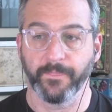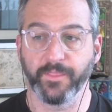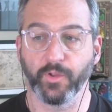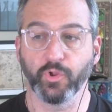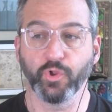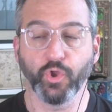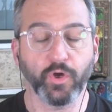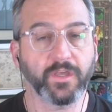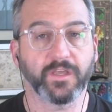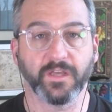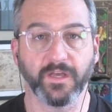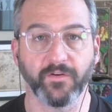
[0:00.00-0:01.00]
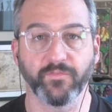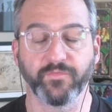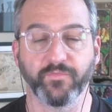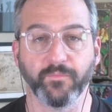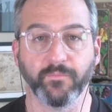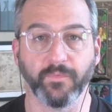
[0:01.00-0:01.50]
The look
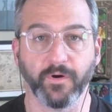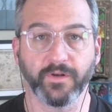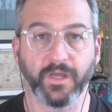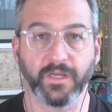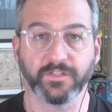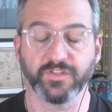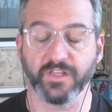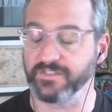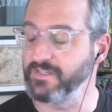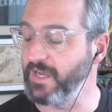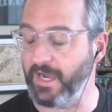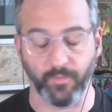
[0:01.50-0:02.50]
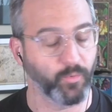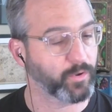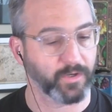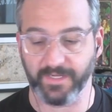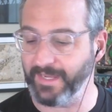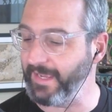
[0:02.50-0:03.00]
of MODOK does not
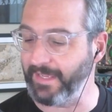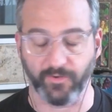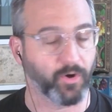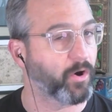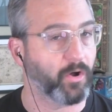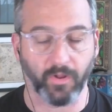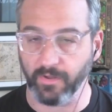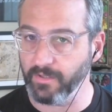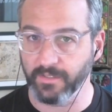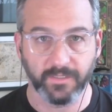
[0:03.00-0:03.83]
work at all.